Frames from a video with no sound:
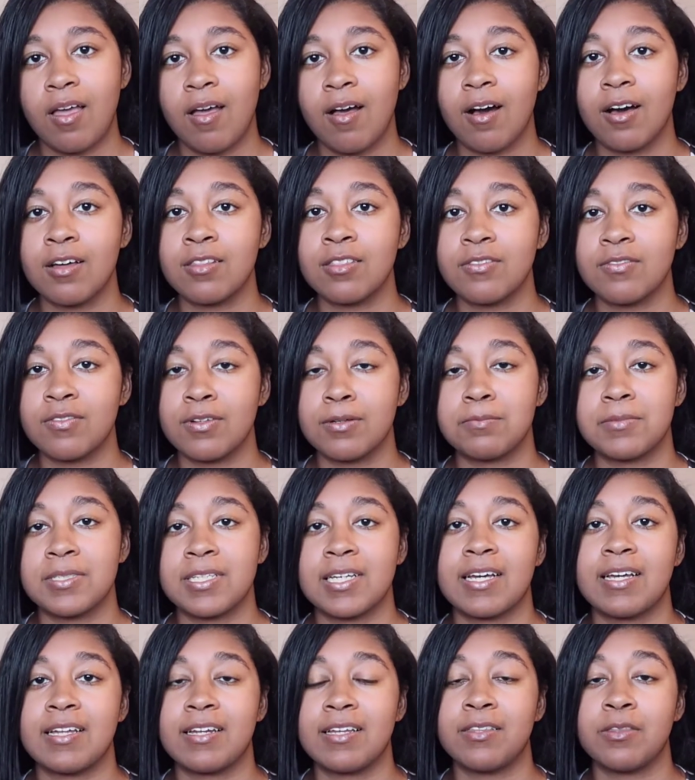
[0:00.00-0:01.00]
On the flip
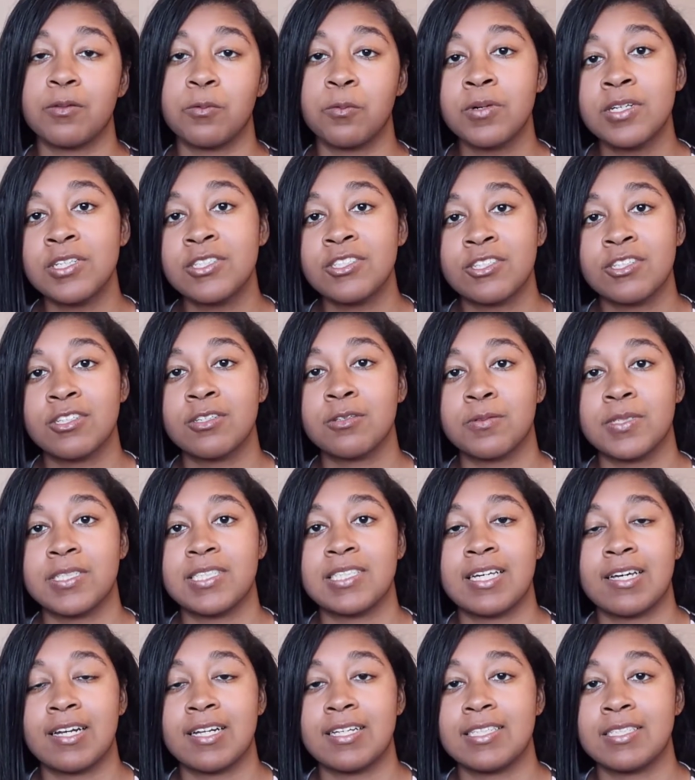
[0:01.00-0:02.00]
side, in winter, we
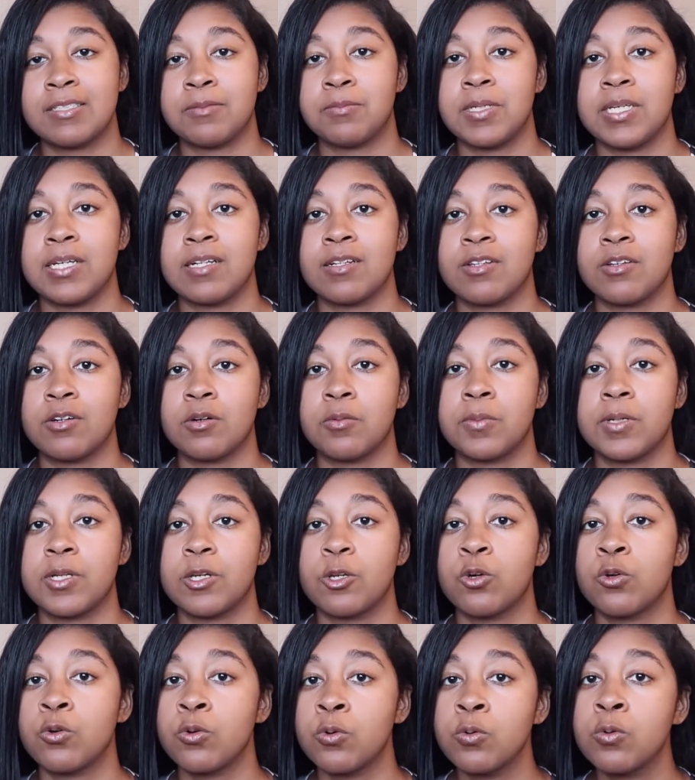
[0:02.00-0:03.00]
set it to be a little
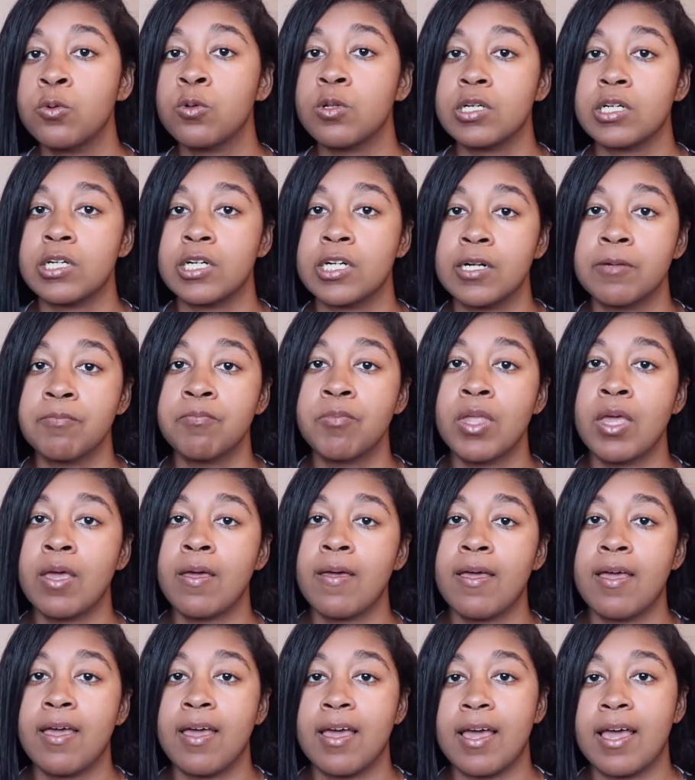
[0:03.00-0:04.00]
bit cooler
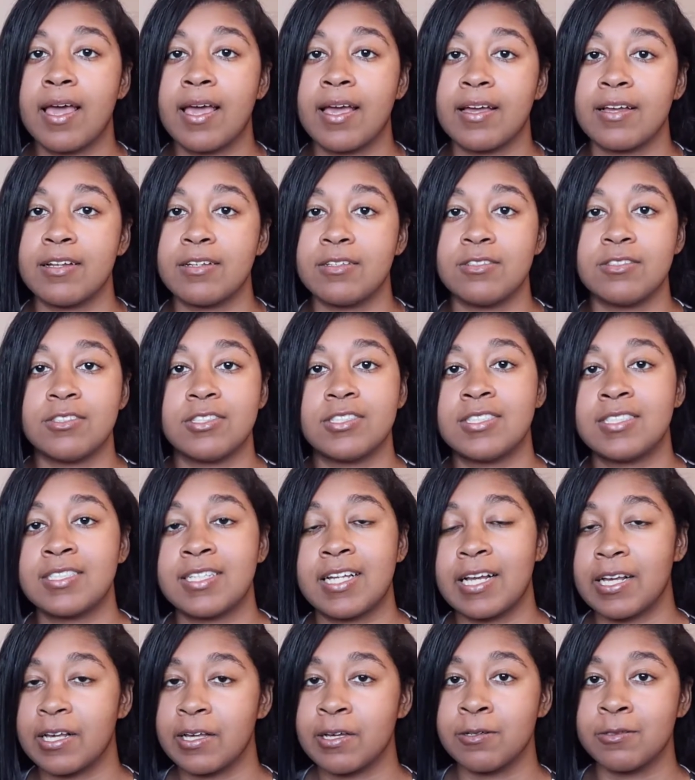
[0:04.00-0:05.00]
and just
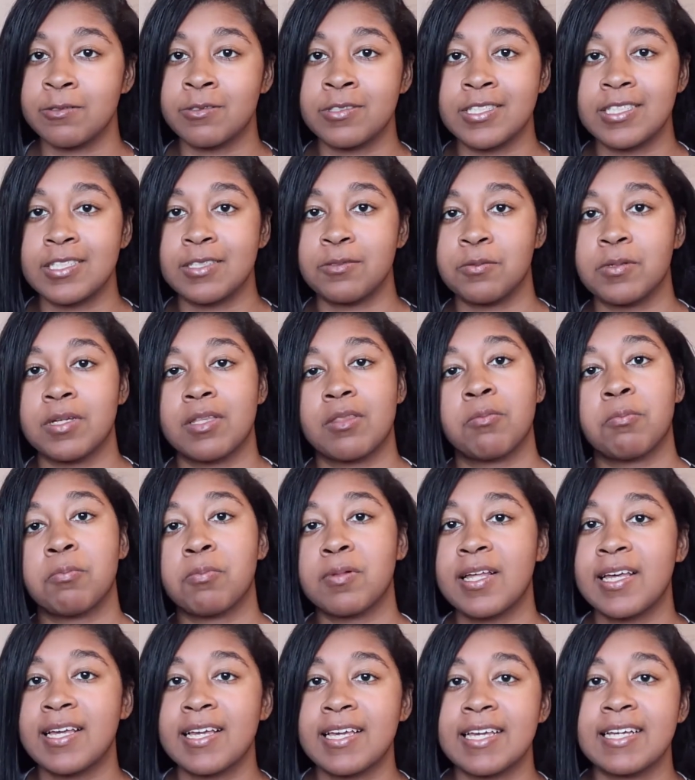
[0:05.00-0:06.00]
stay cozy with
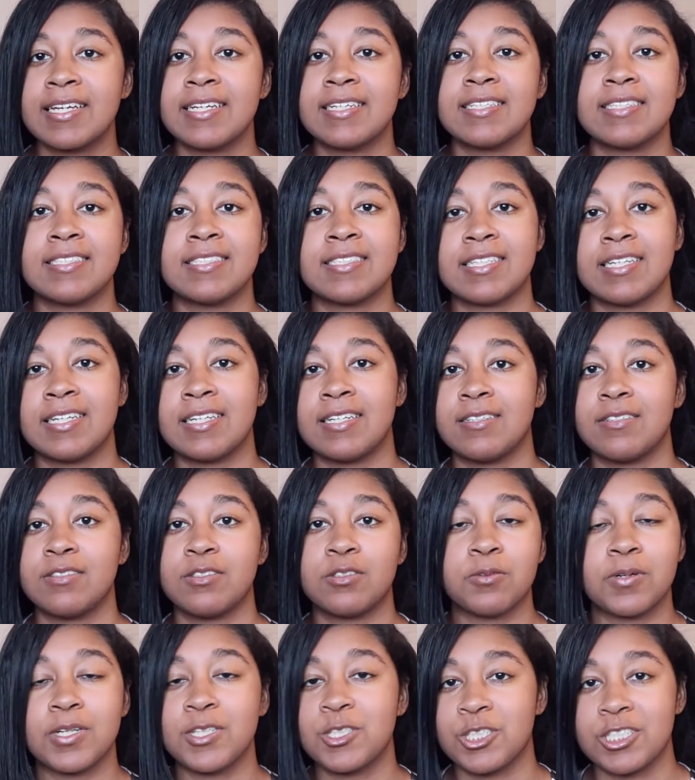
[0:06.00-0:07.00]
blankets and
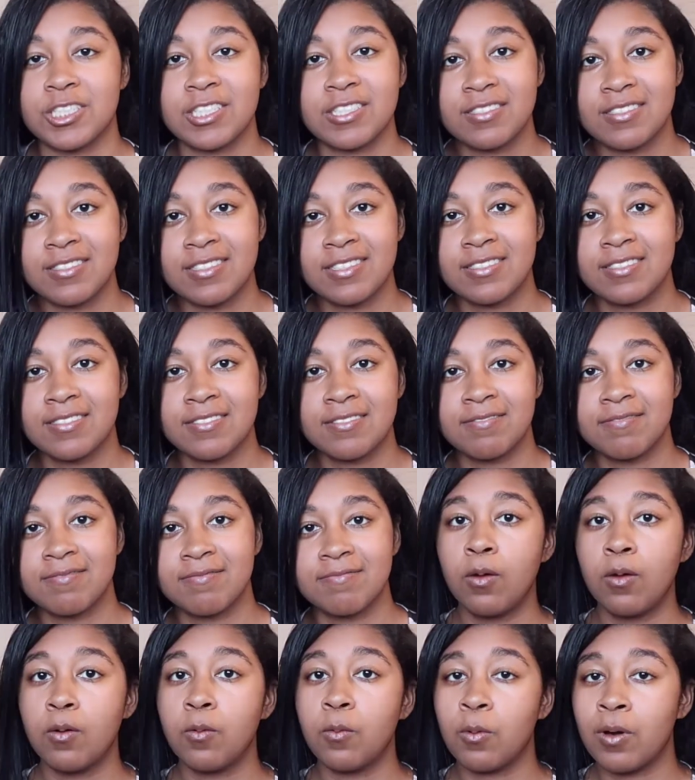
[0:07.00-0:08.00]
sweatshirts.
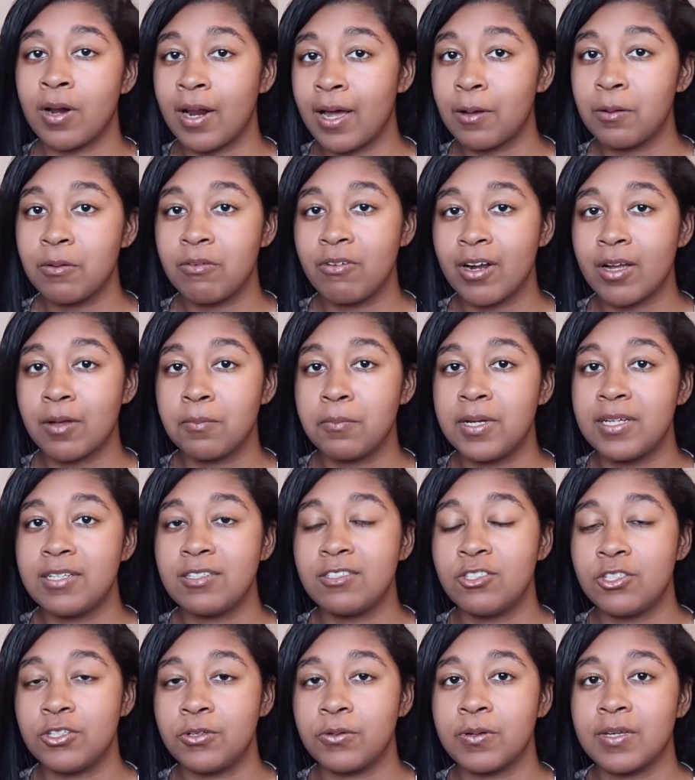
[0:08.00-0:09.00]
What I would
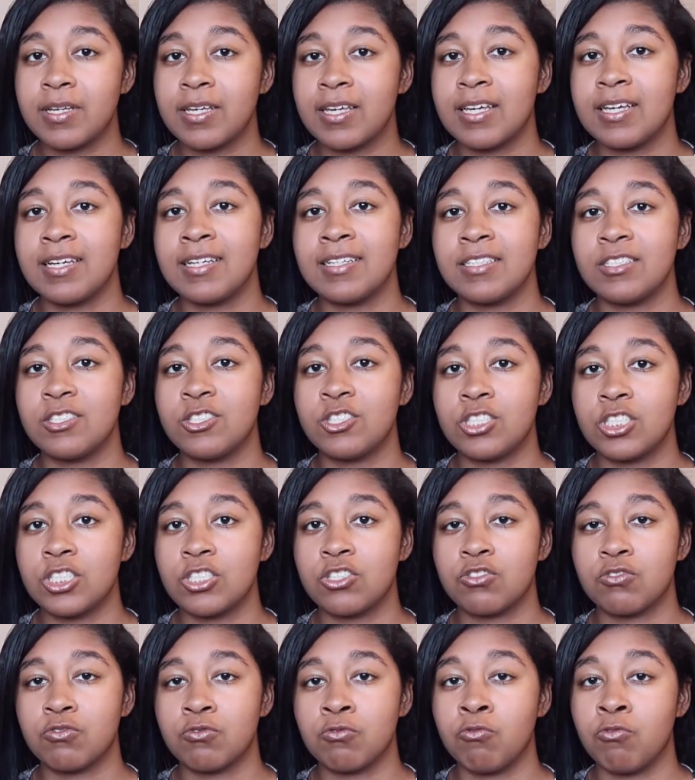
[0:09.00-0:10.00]
recommend doing is
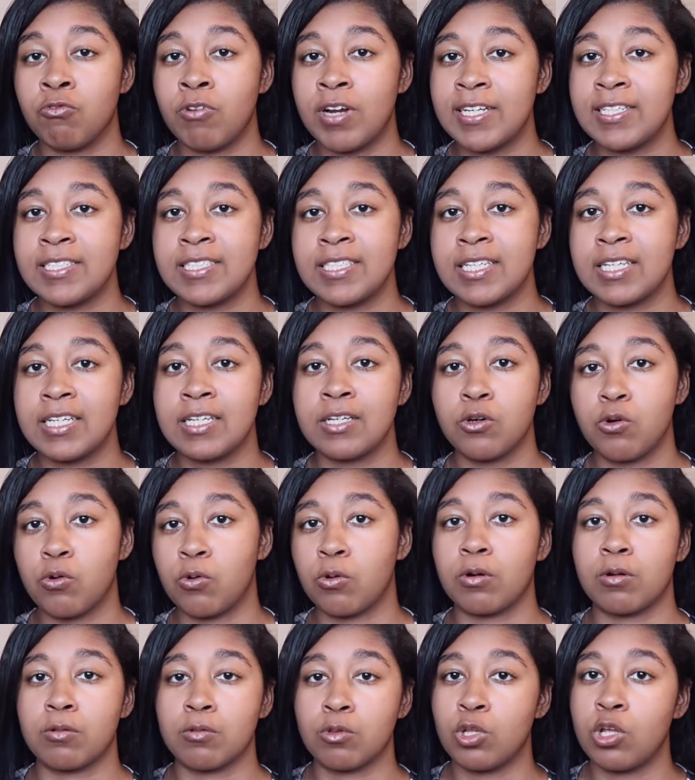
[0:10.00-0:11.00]
just raising
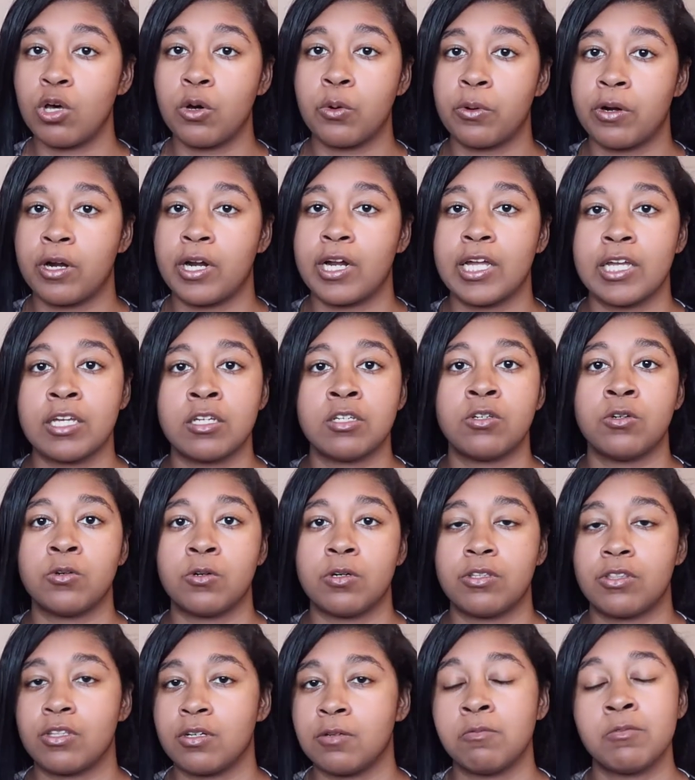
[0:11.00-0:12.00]
or lowering
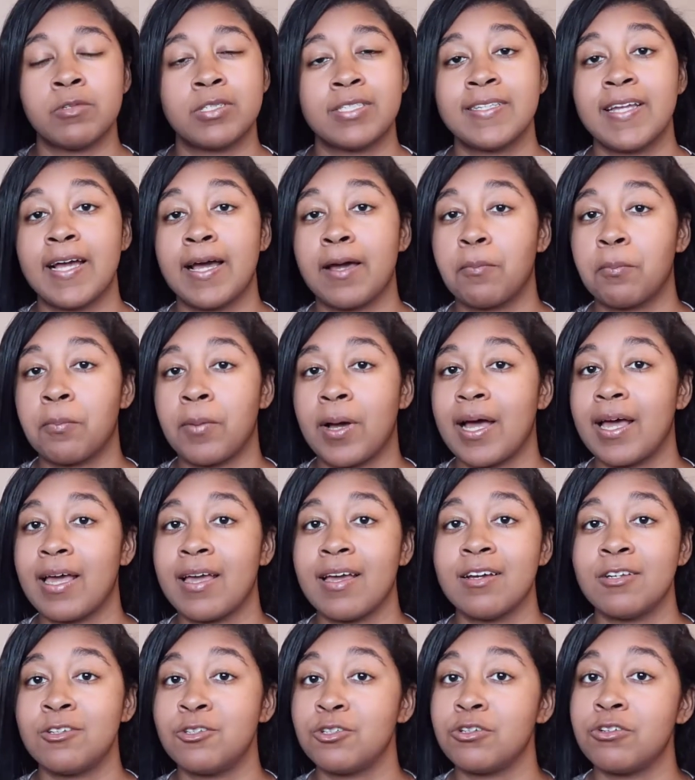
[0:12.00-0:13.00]
your thermostat by
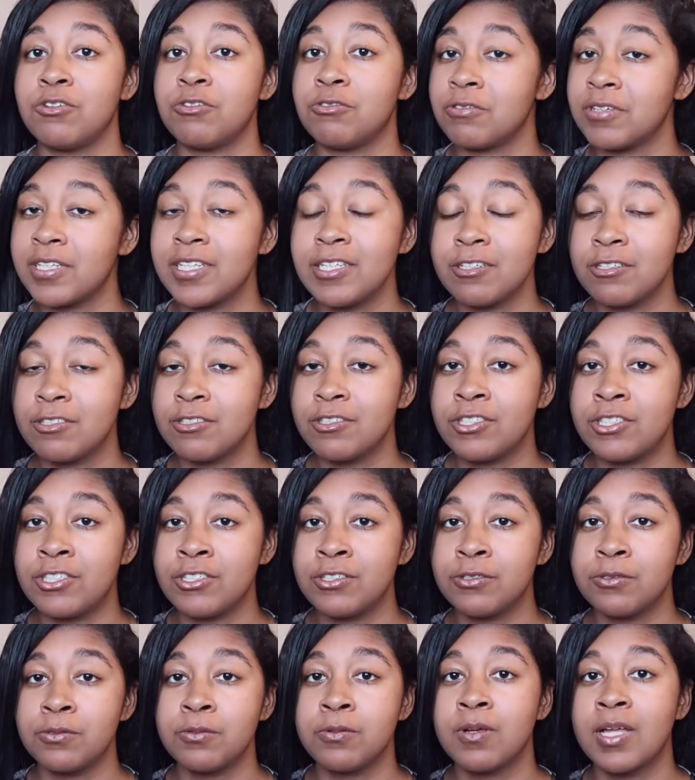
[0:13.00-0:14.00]
a degree or
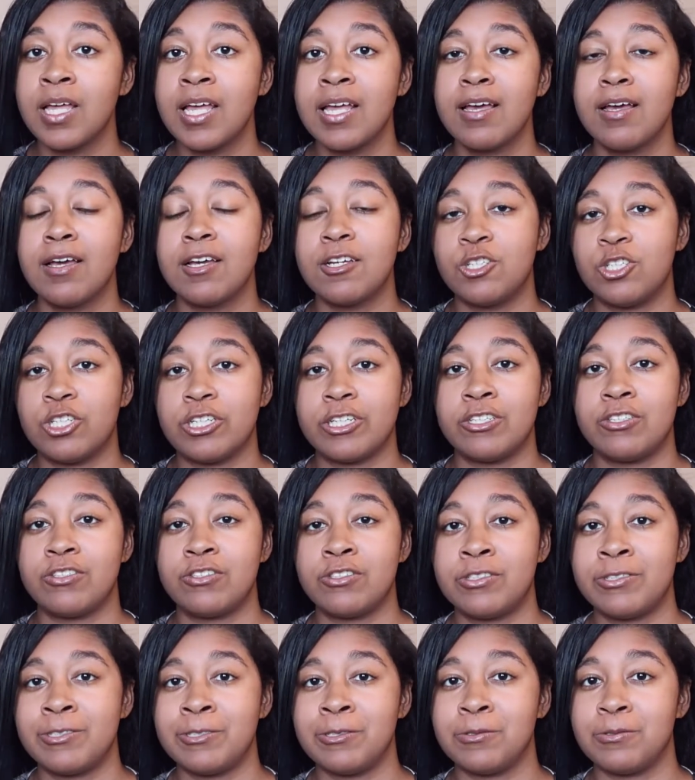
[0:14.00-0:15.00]
two,
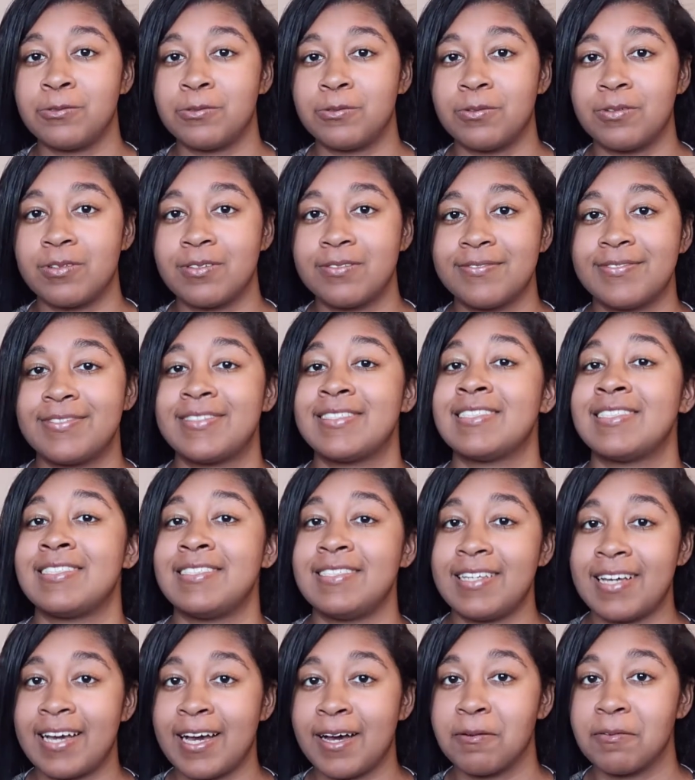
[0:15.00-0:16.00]
just to
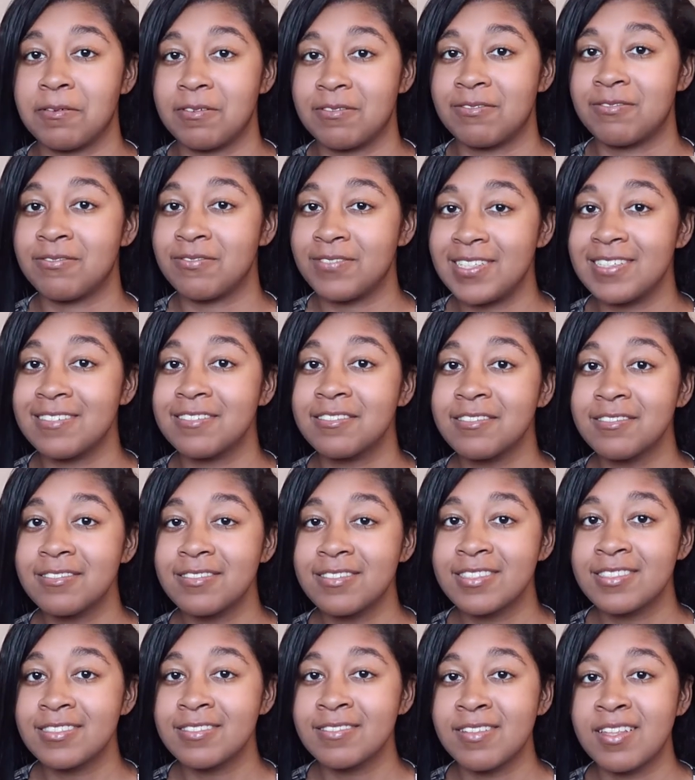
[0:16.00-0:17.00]
see how it
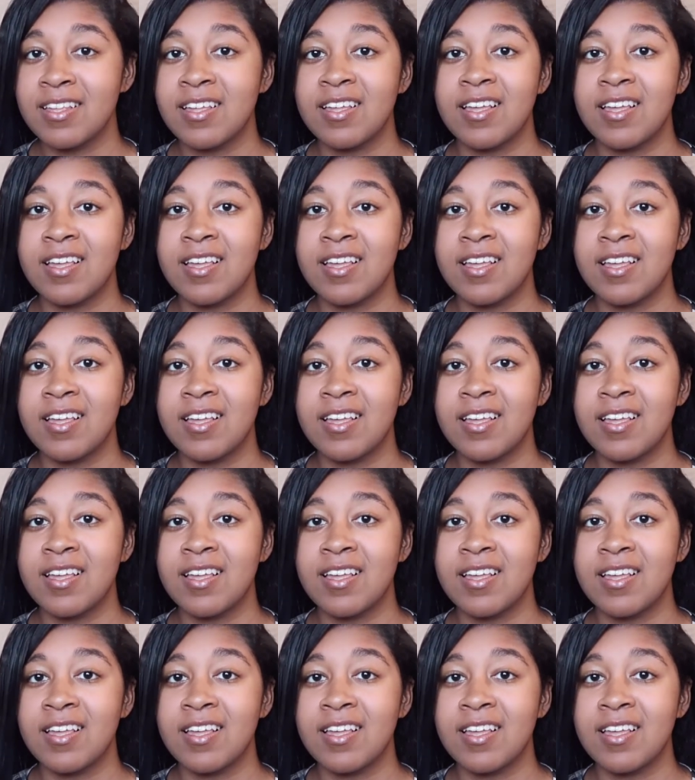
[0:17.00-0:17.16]
feels.